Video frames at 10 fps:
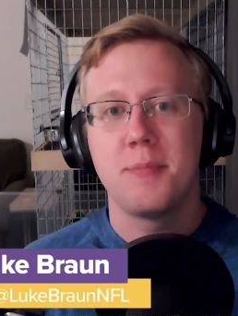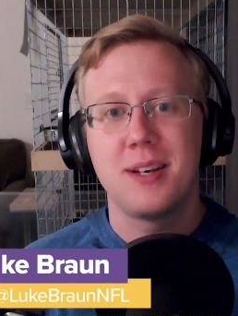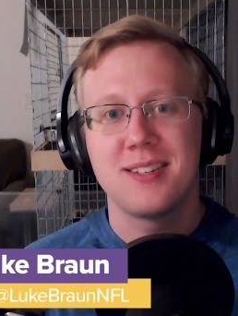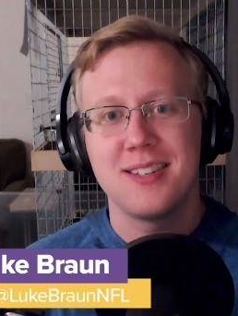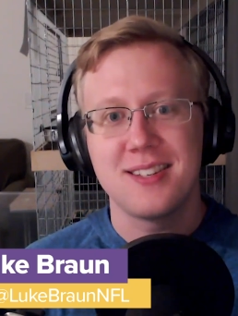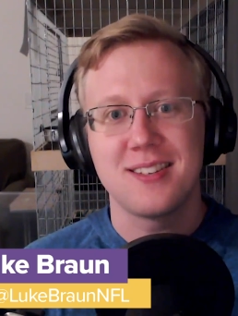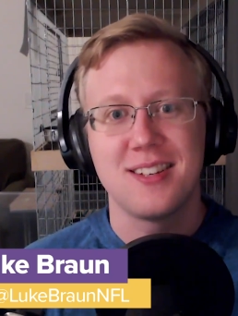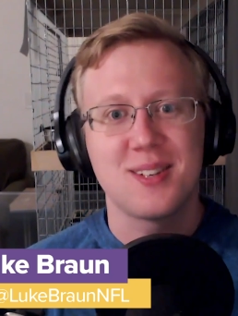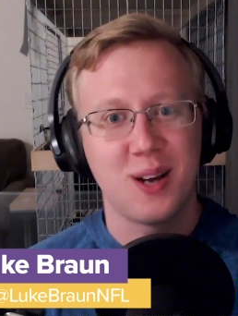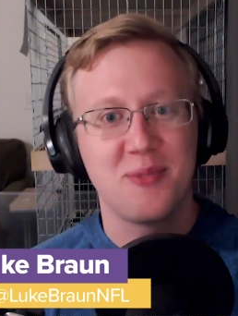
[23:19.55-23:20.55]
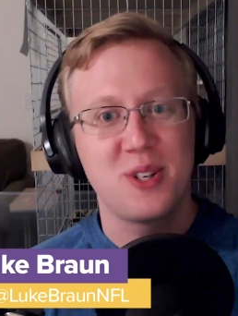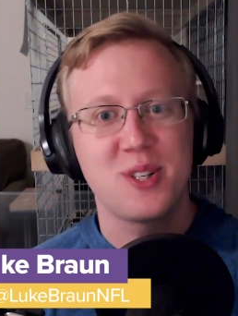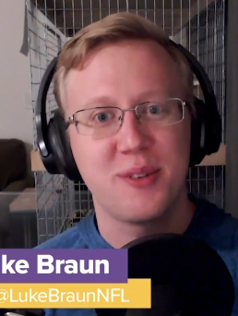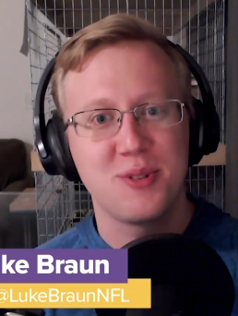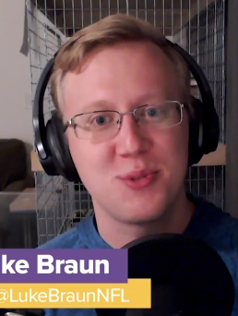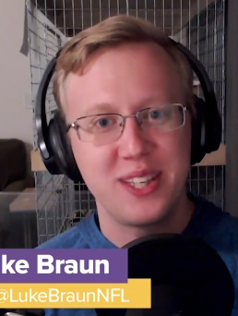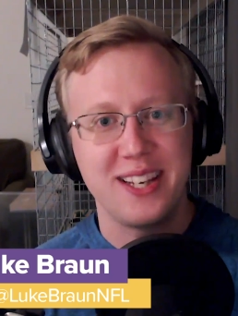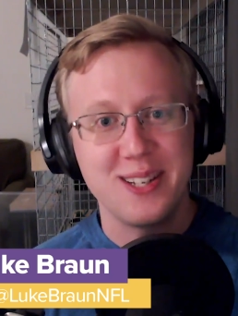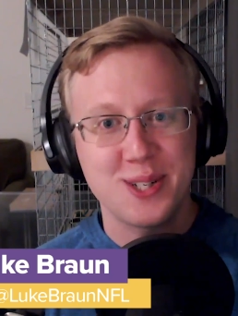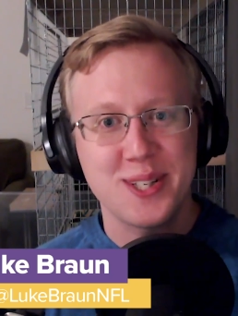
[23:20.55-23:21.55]
because this this coverage stuff is really
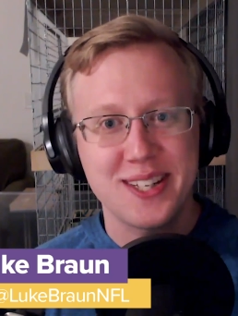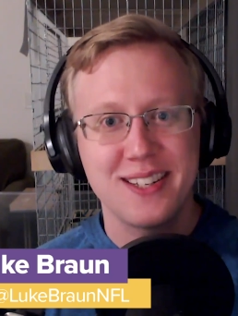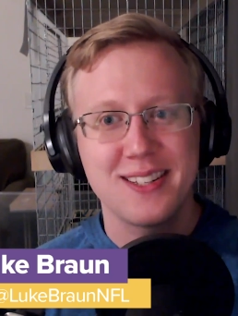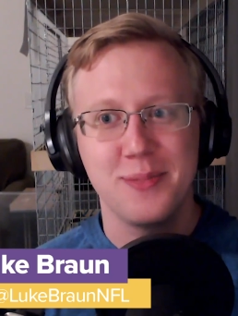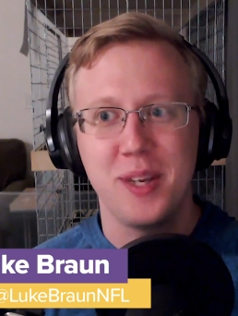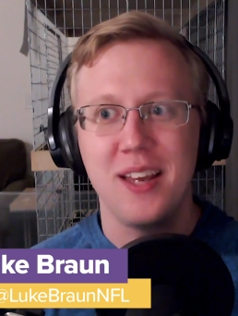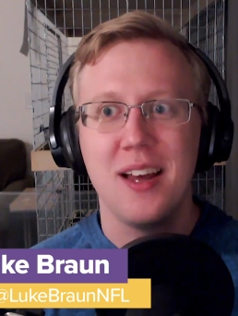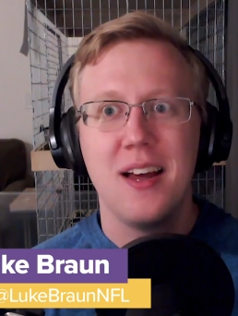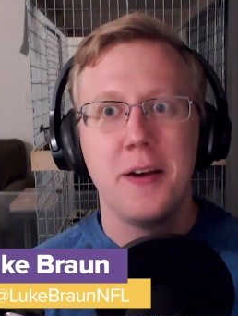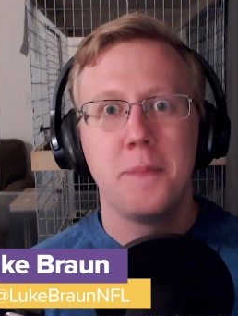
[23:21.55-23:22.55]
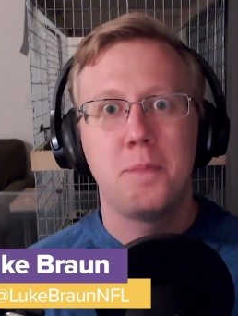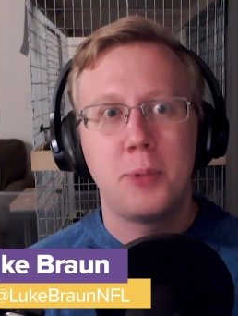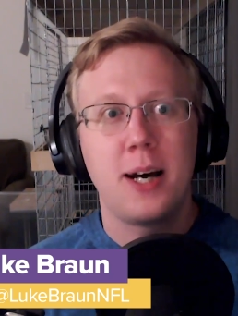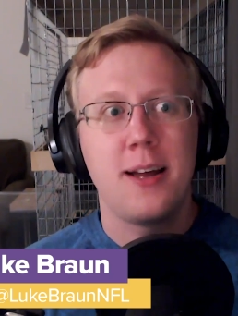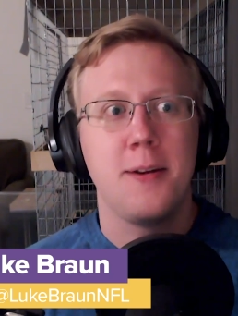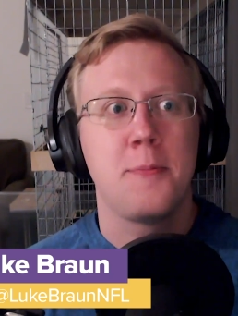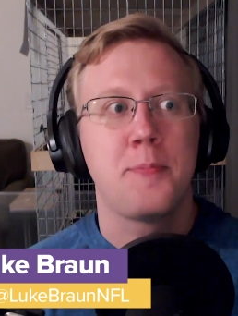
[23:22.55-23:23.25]
interesting to me. But